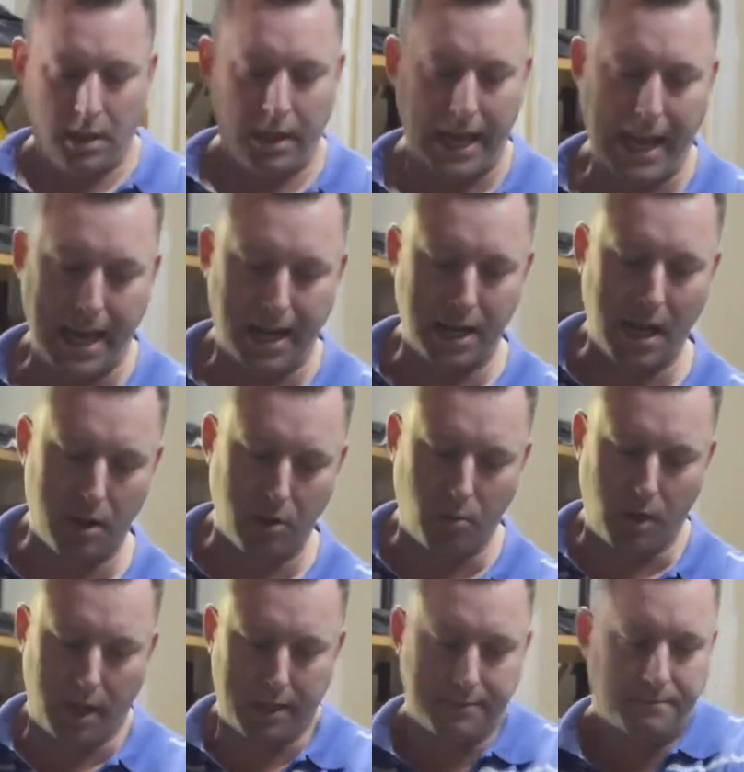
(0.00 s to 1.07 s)
And another
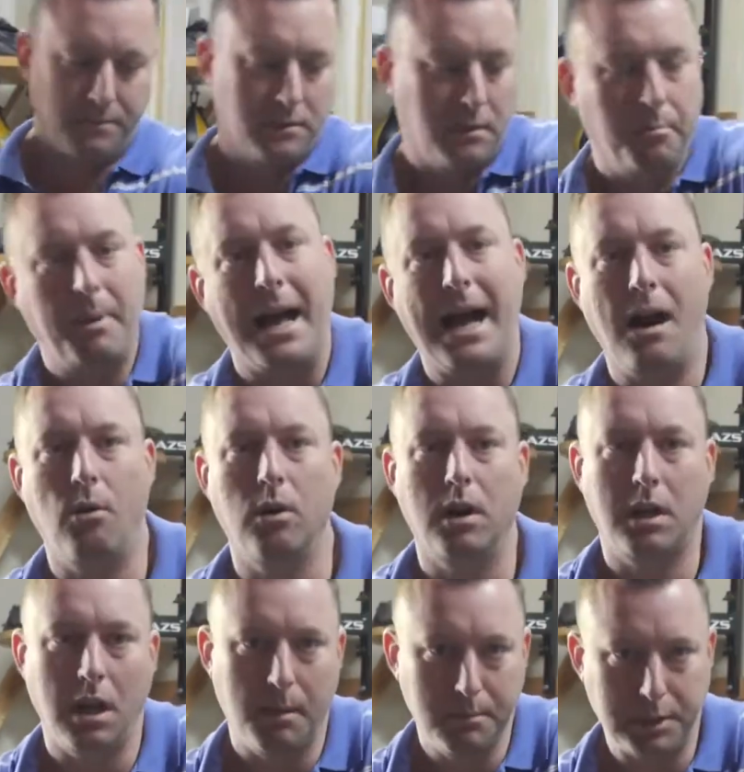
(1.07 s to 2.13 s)
one, power
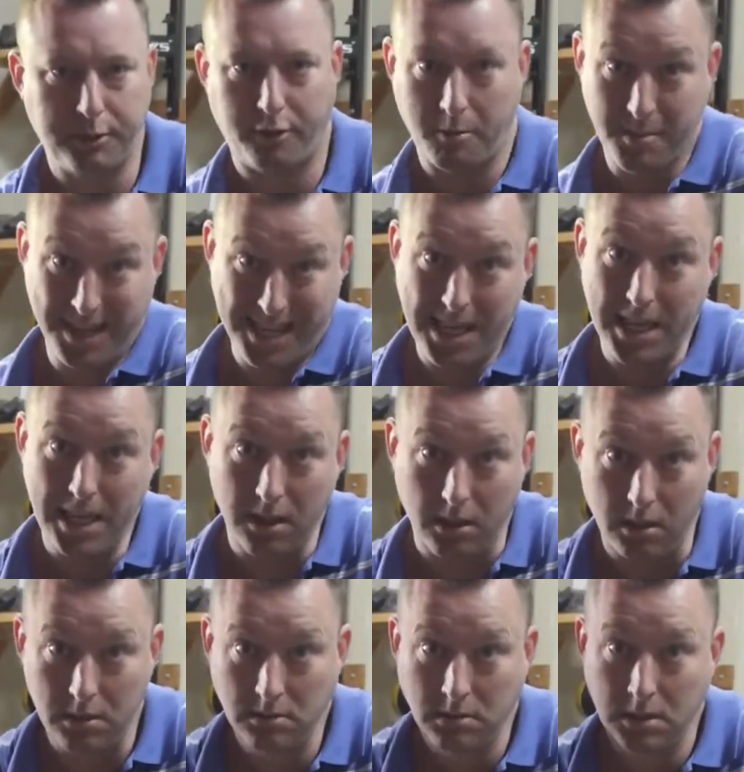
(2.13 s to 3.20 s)
comes from the
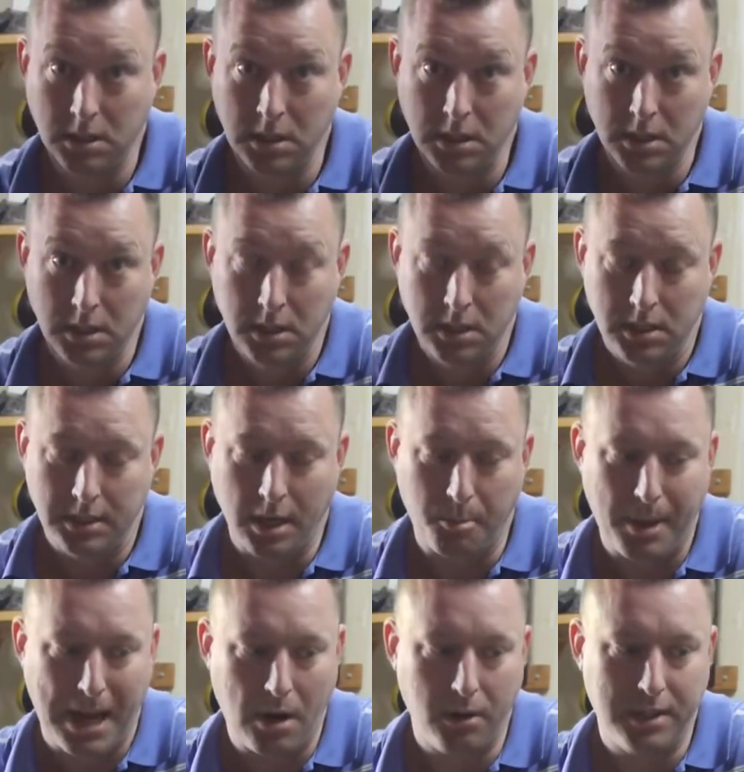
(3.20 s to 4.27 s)
heel. Now
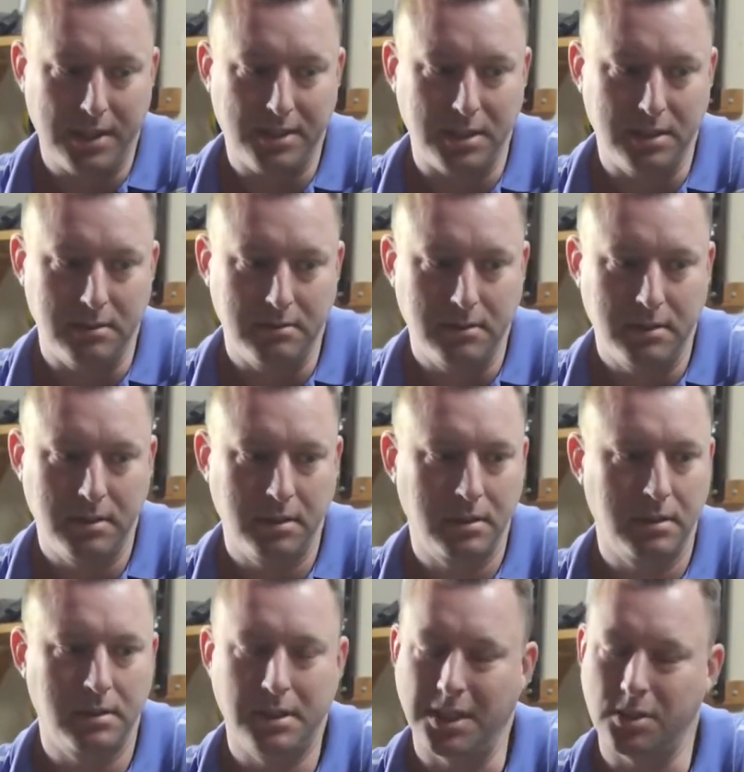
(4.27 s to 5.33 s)
power doesn't
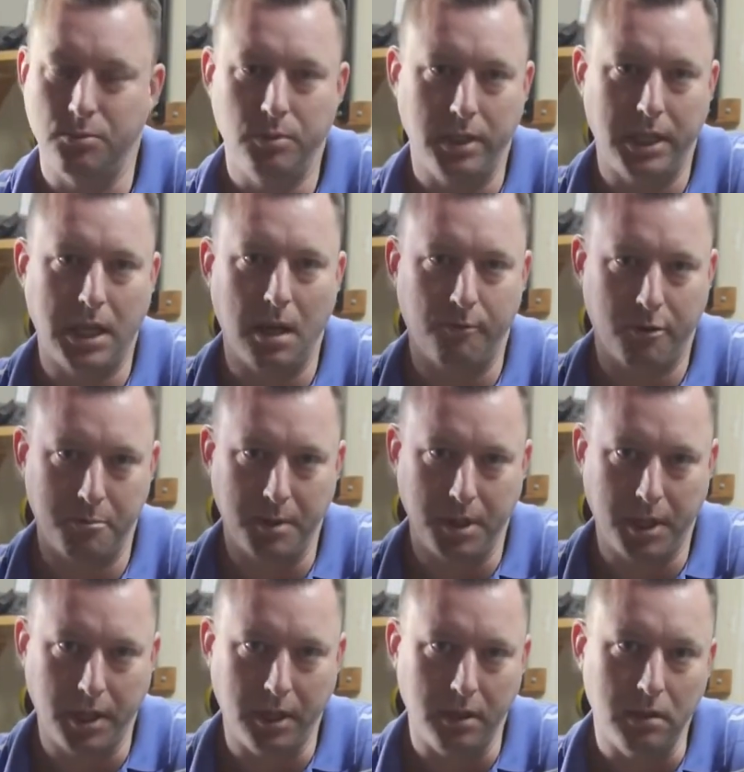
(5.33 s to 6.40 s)
really come from the
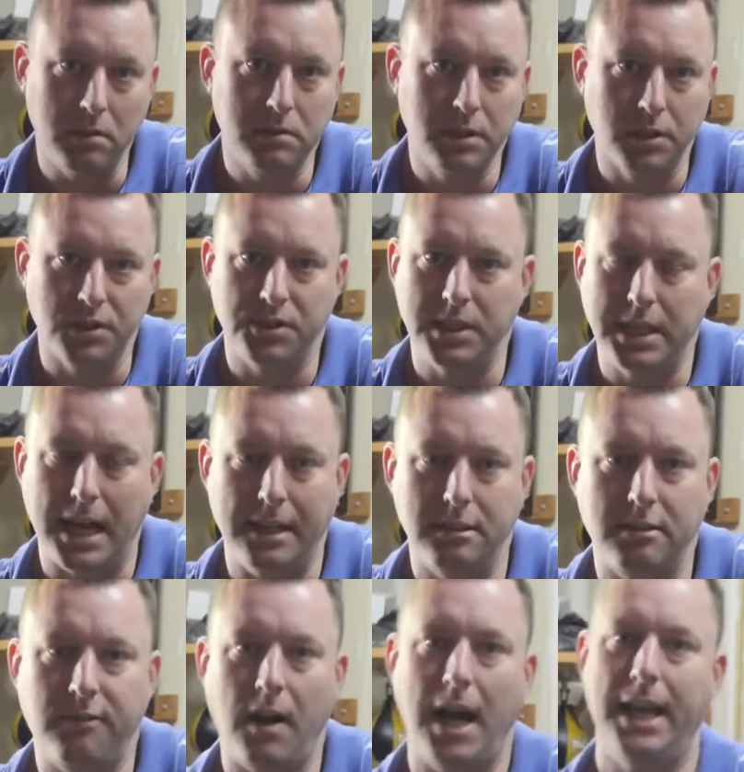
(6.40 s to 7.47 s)
heel. You'll see
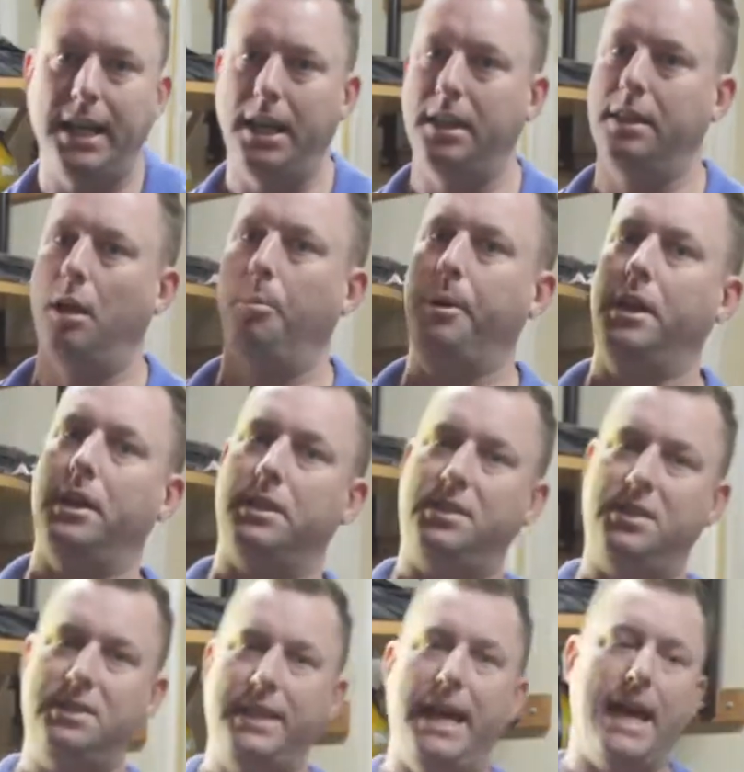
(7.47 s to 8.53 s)
guys fighting and they'll be in a
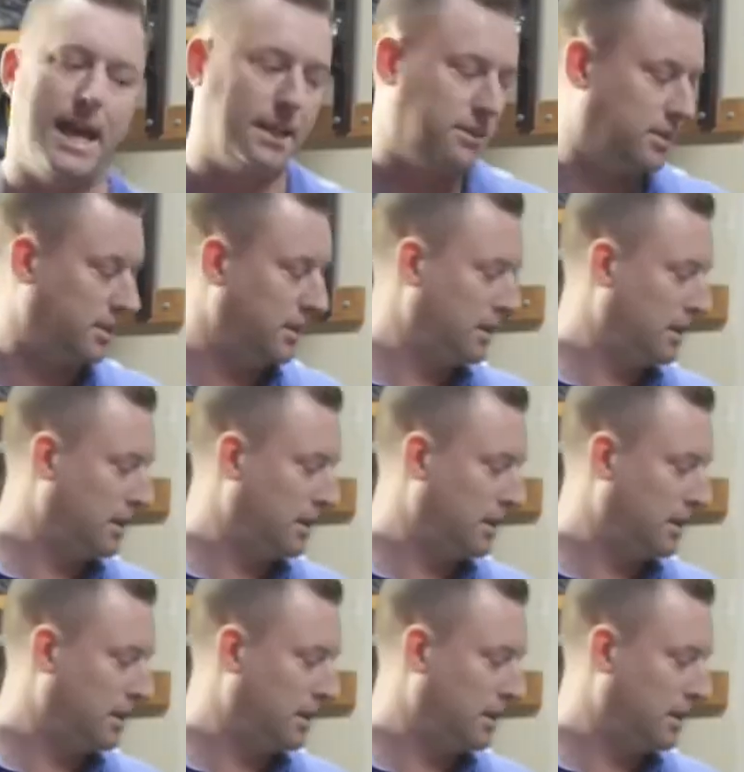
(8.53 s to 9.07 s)
stance